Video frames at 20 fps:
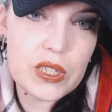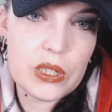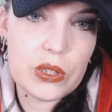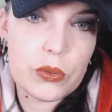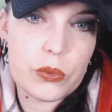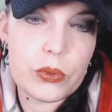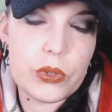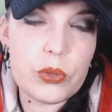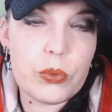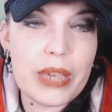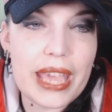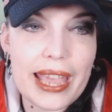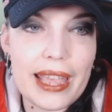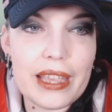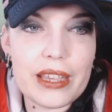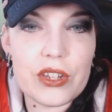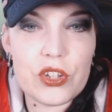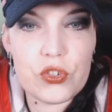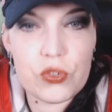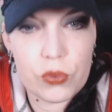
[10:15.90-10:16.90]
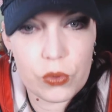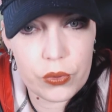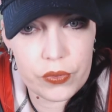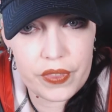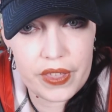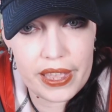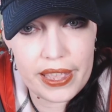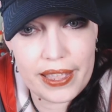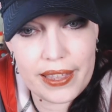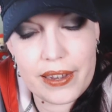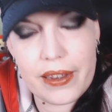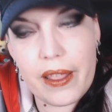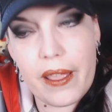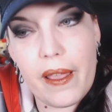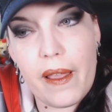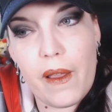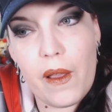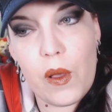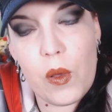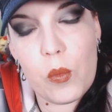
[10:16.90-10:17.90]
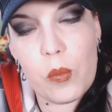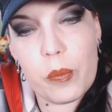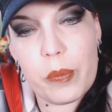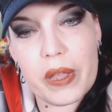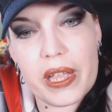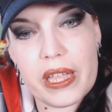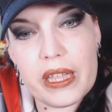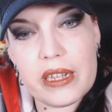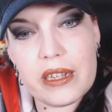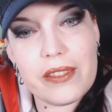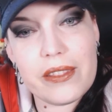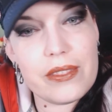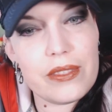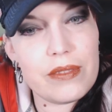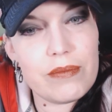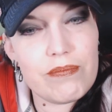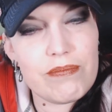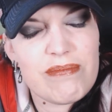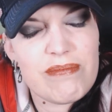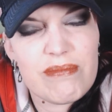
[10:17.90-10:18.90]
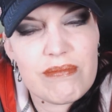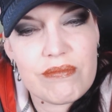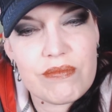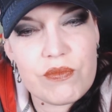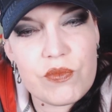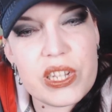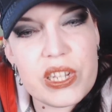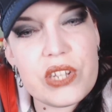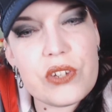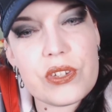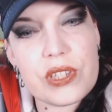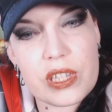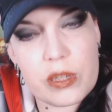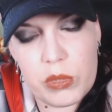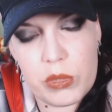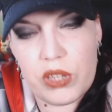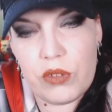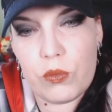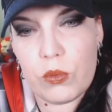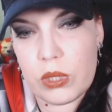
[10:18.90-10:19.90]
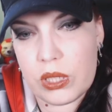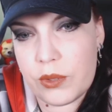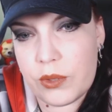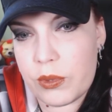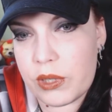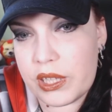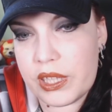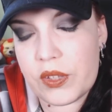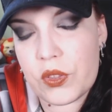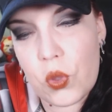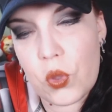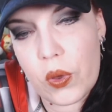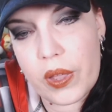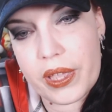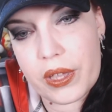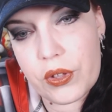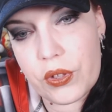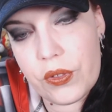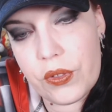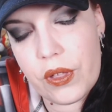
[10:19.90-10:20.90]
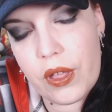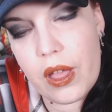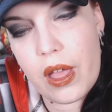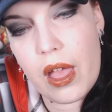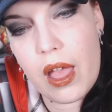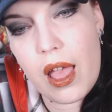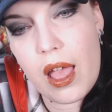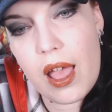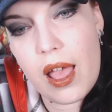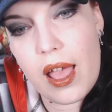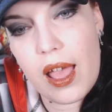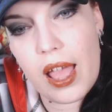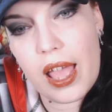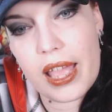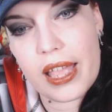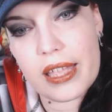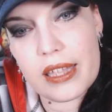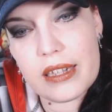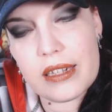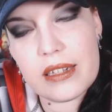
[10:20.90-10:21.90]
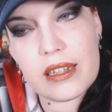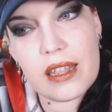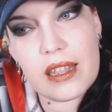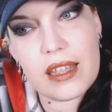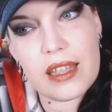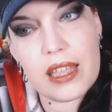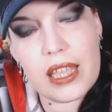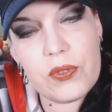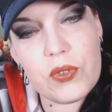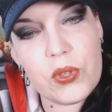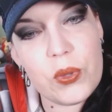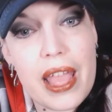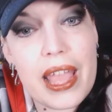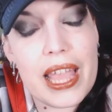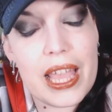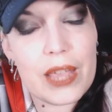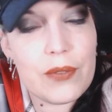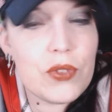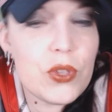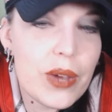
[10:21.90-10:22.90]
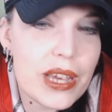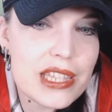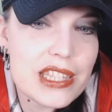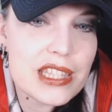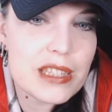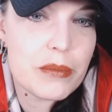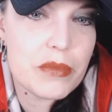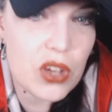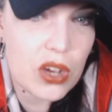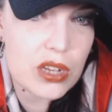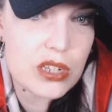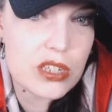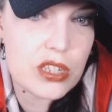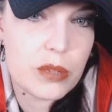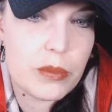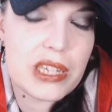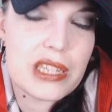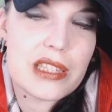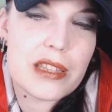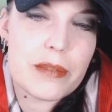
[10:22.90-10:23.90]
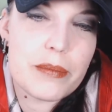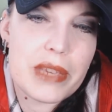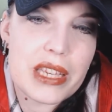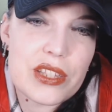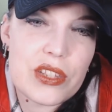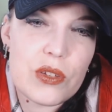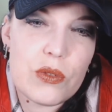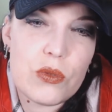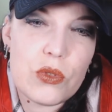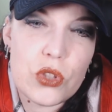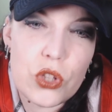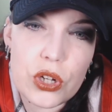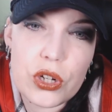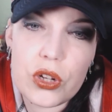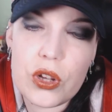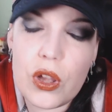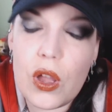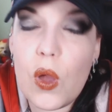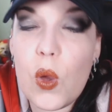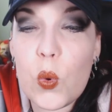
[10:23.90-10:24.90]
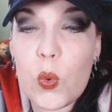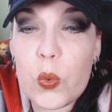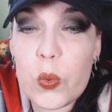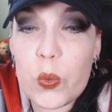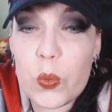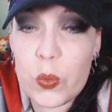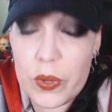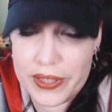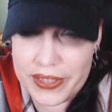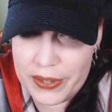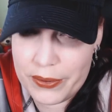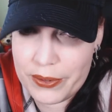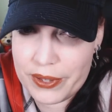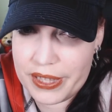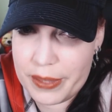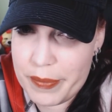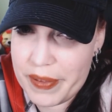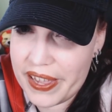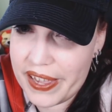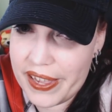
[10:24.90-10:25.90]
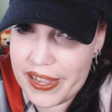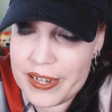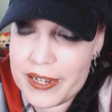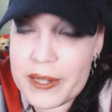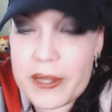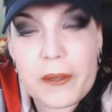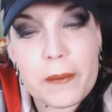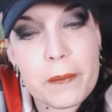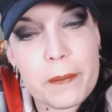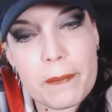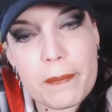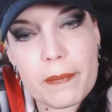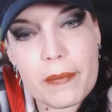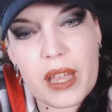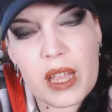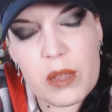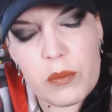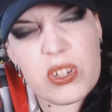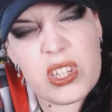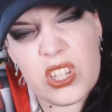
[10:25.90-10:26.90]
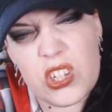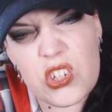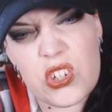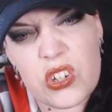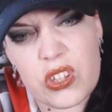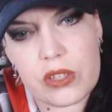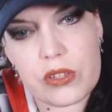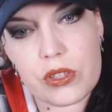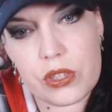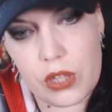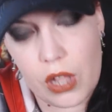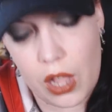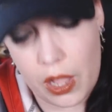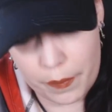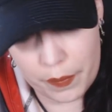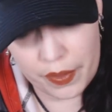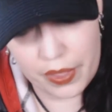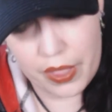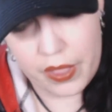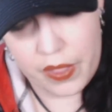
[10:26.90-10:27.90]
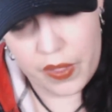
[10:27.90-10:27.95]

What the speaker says: you can't control that, but readers can be really, really loyal. And if you ask them not to because it makes you look really, really bad, I'm pretty sure they'll stop.